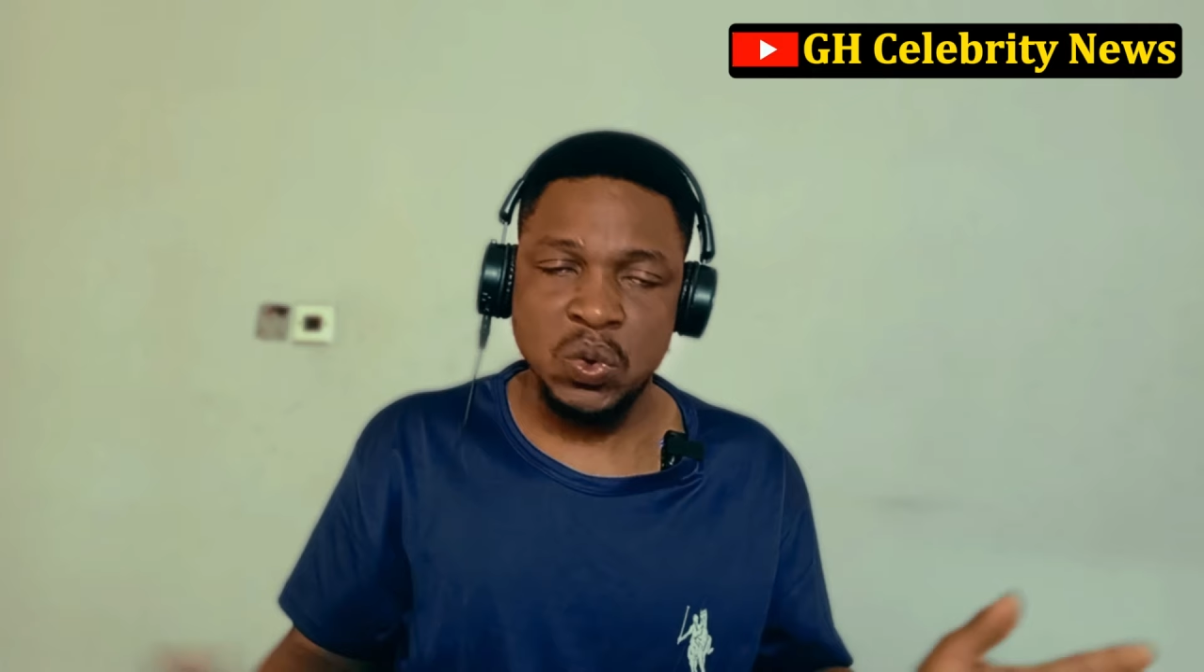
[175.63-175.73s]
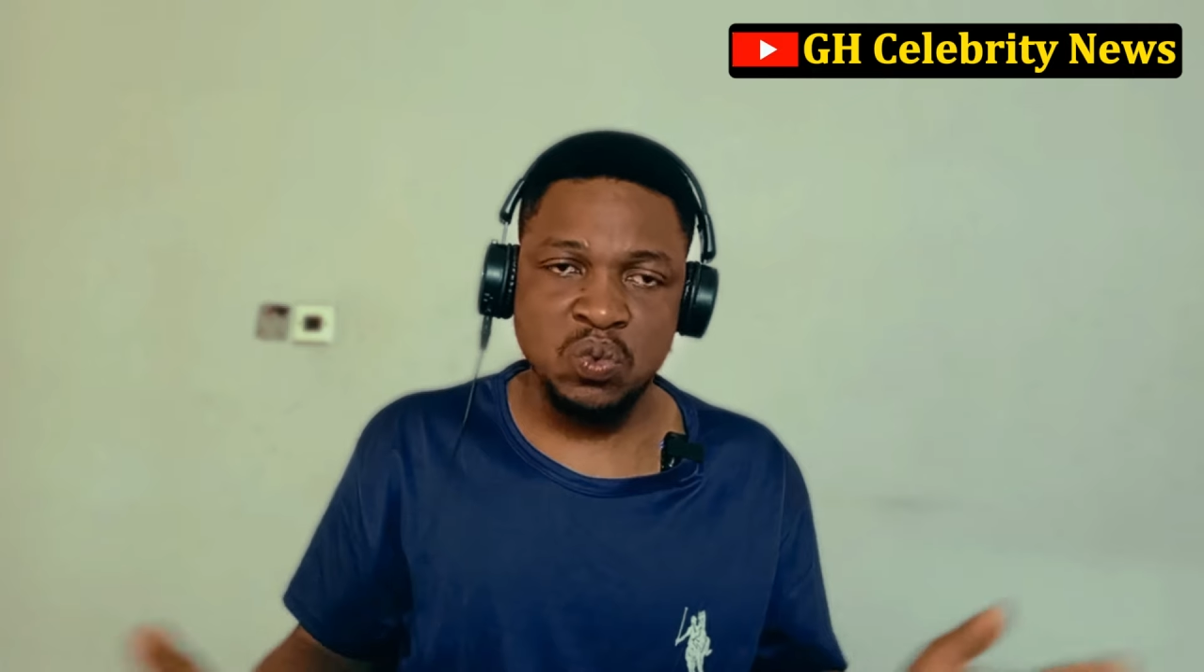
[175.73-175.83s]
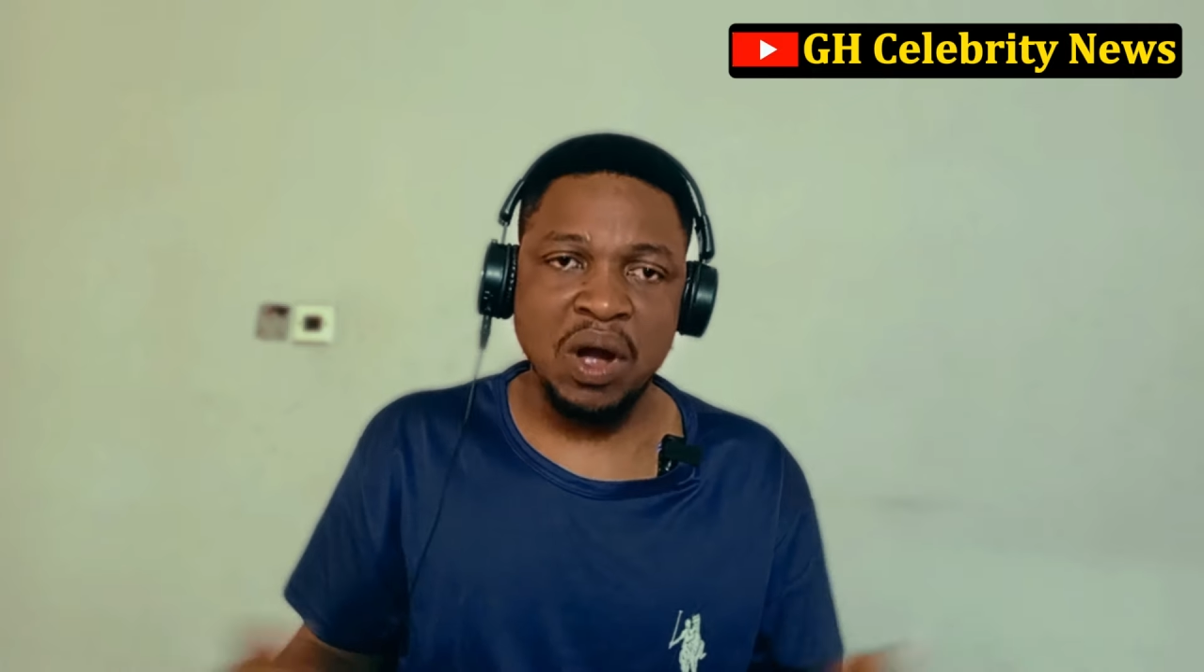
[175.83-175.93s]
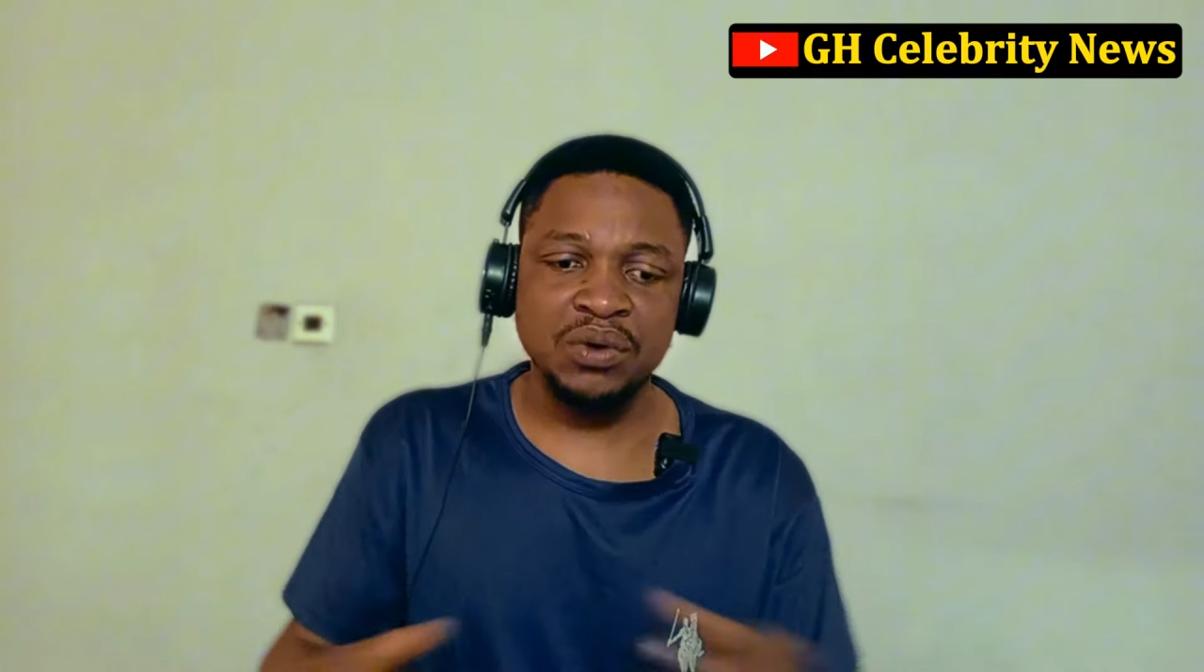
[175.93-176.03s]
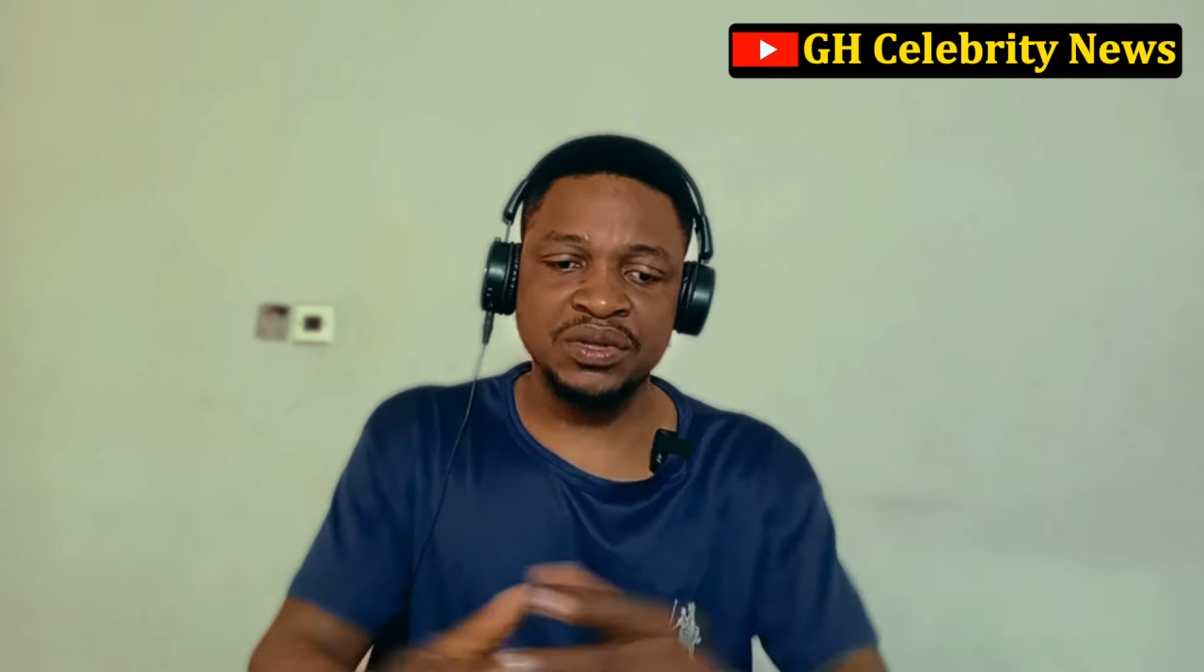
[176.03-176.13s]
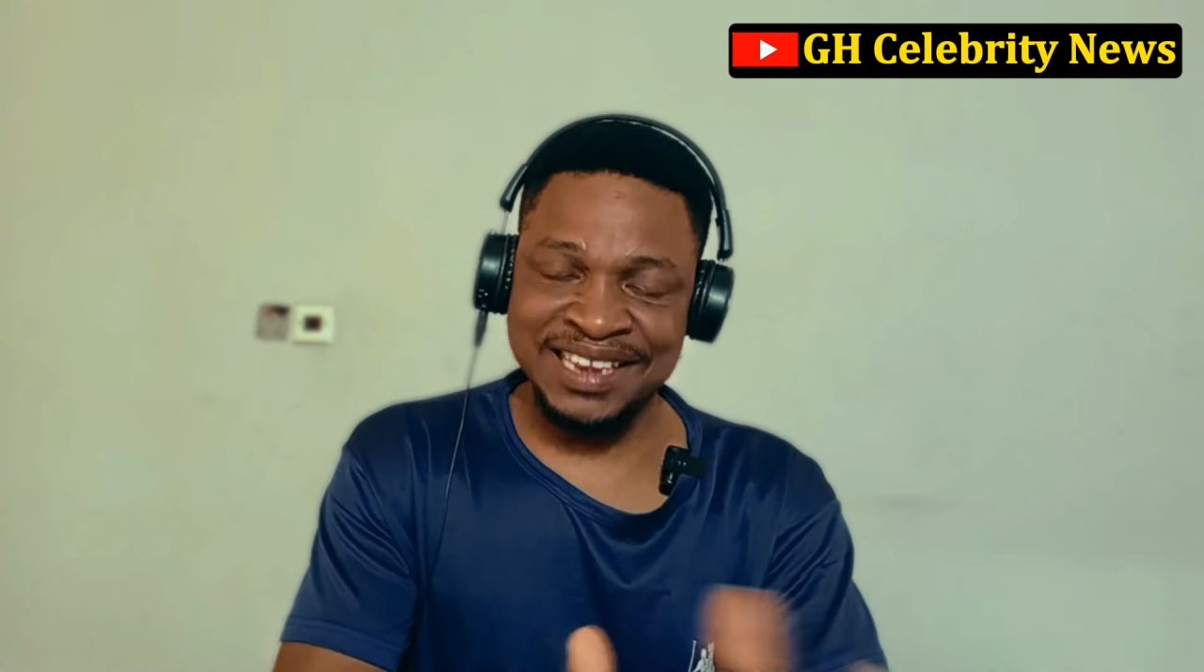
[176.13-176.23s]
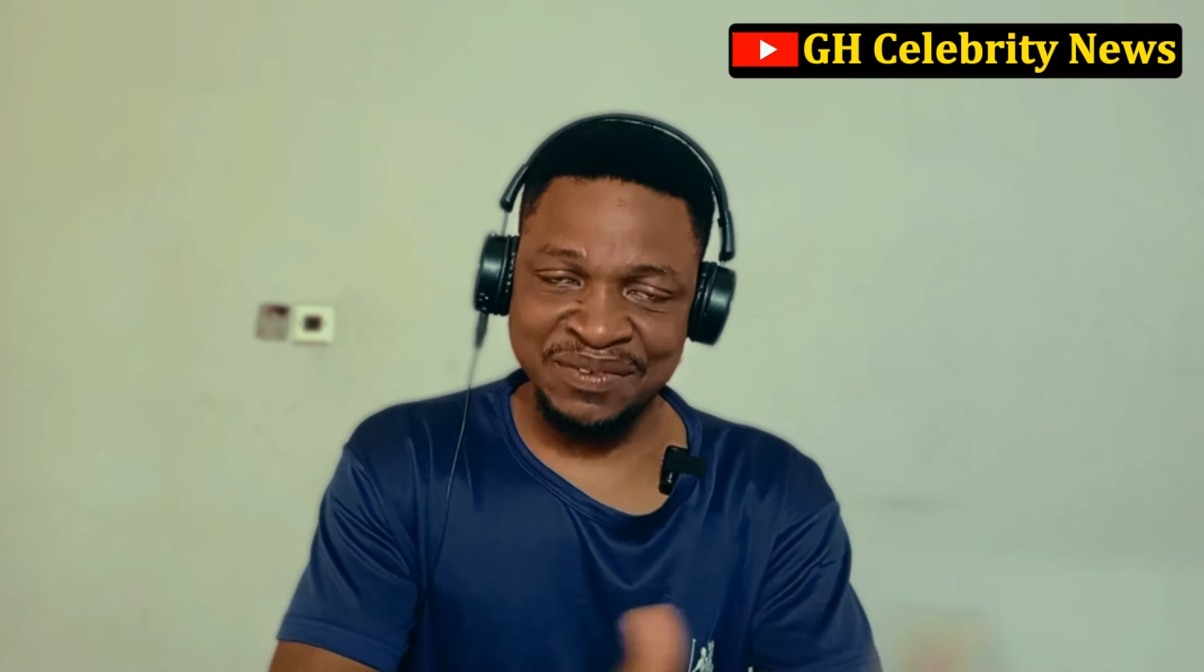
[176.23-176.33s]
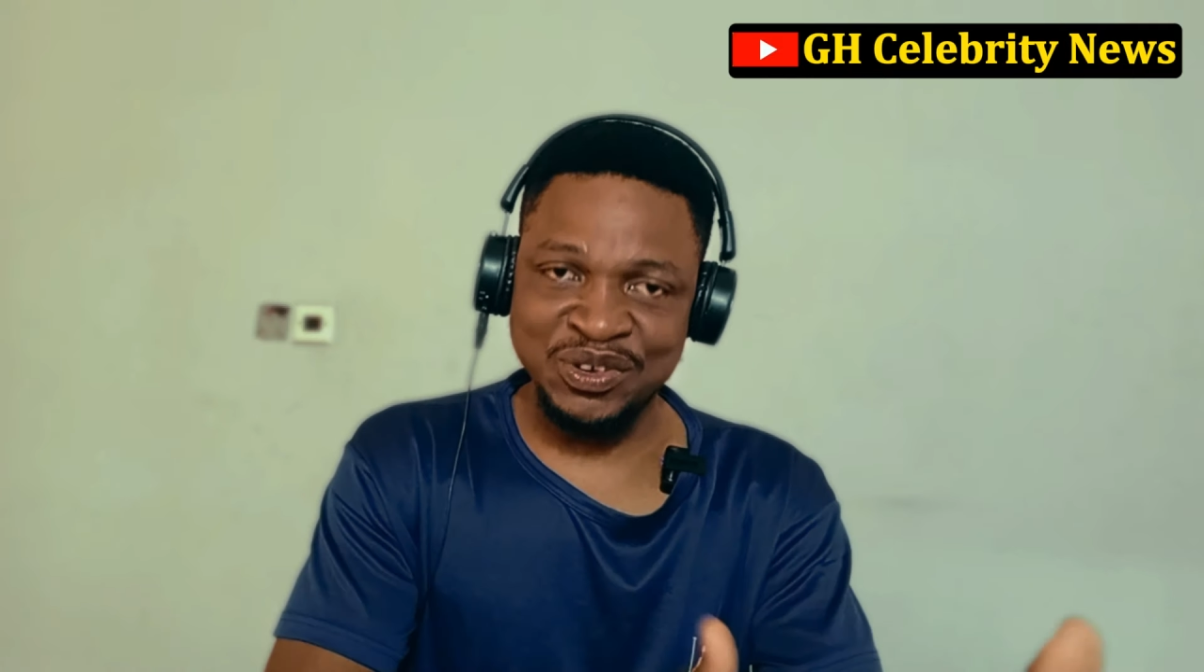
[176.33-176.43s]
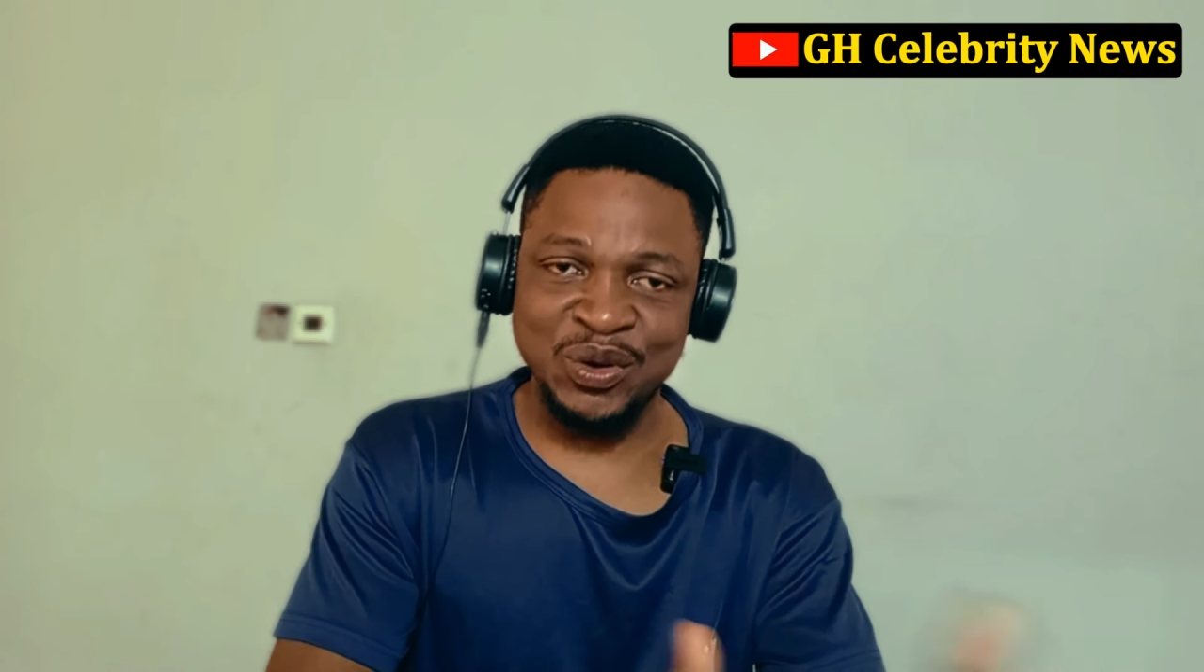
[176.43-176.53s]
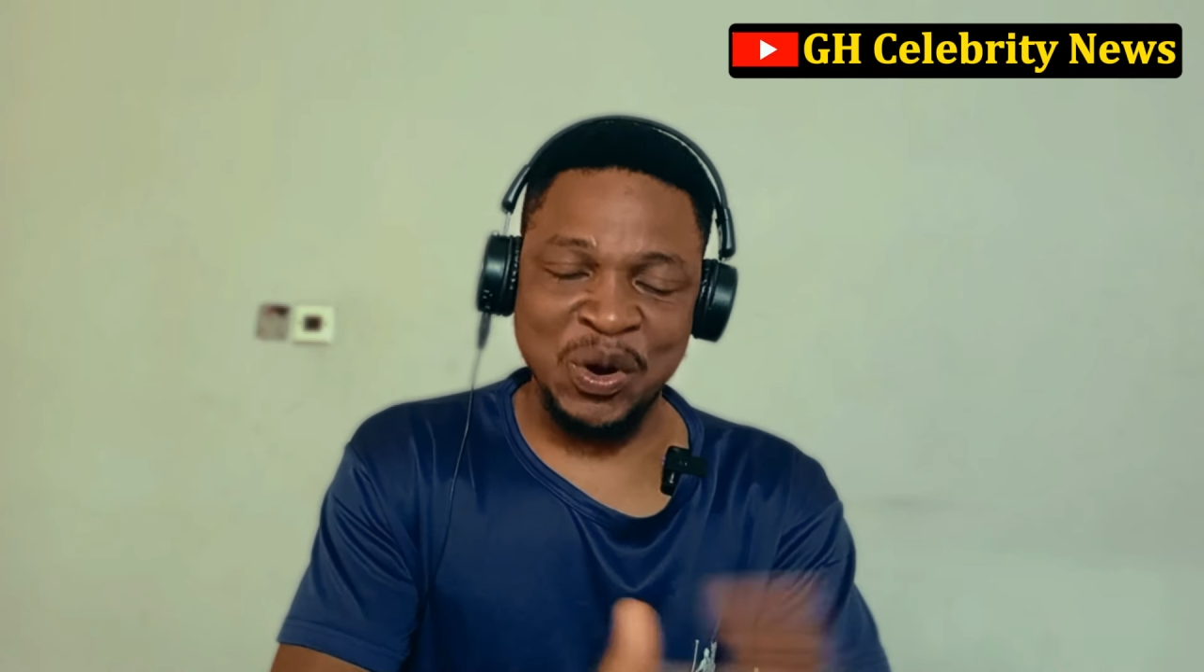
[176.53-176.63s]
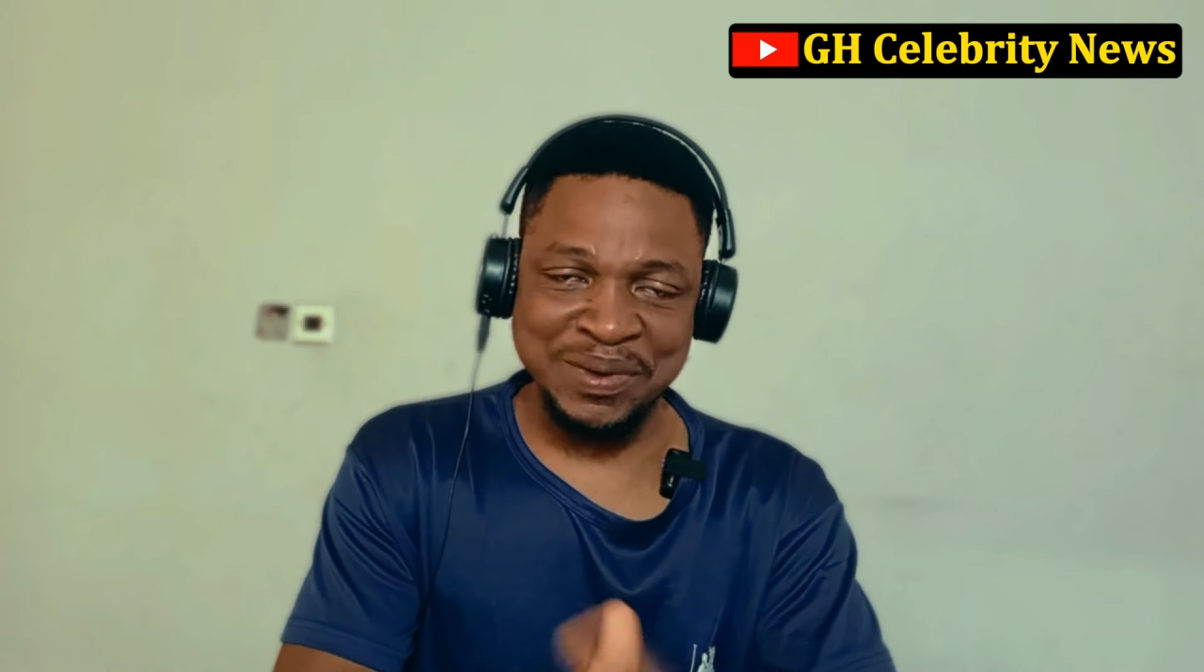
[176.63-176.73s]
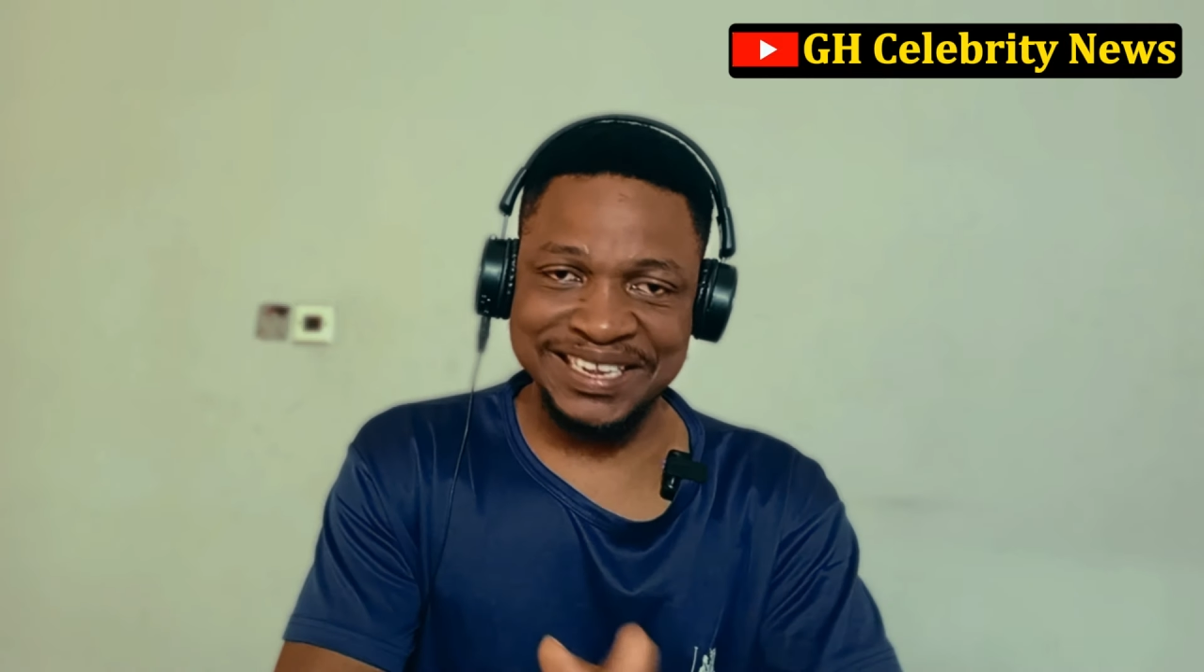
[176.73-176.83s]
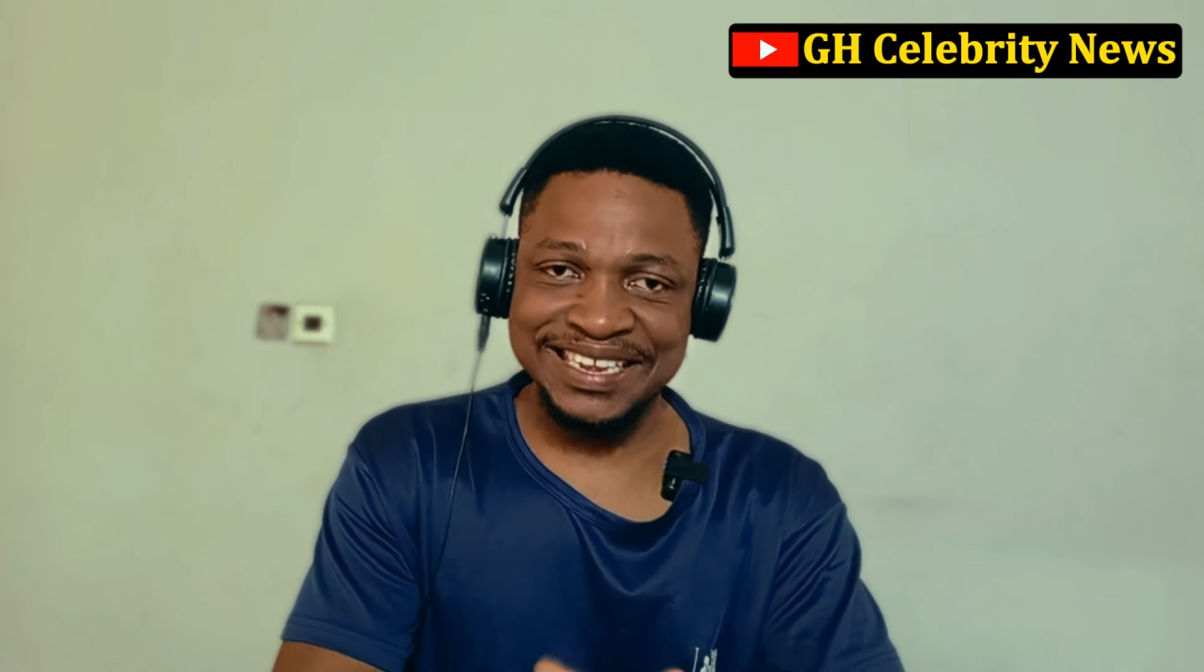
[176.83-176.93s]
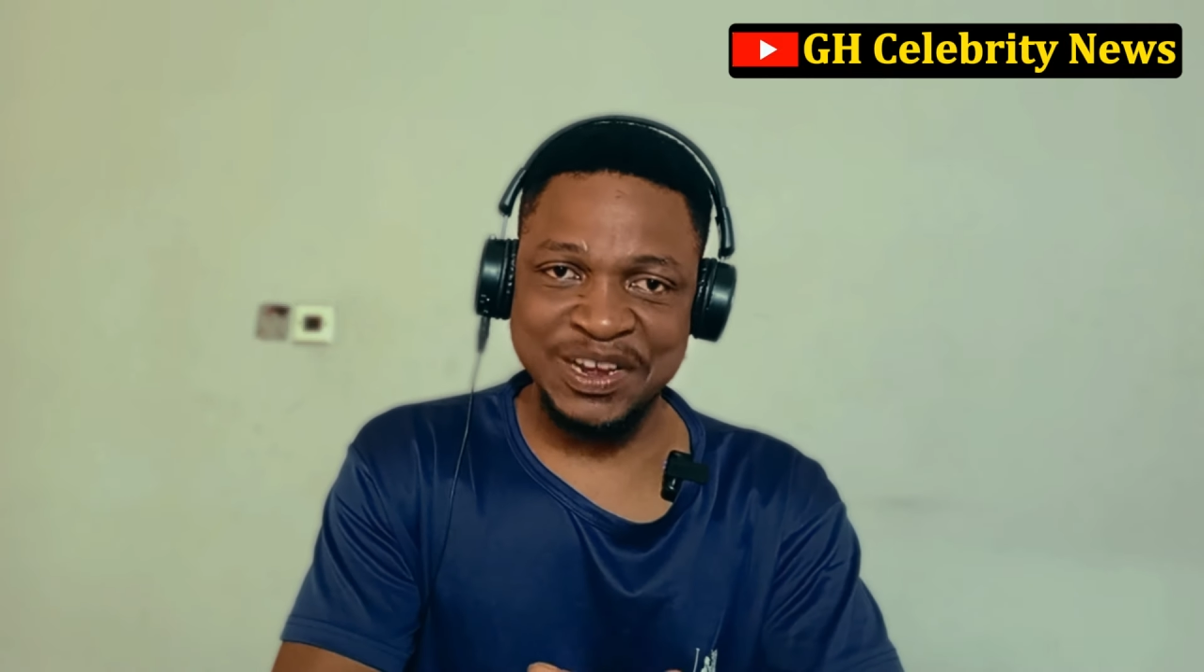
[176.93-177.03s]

Well, leave your comment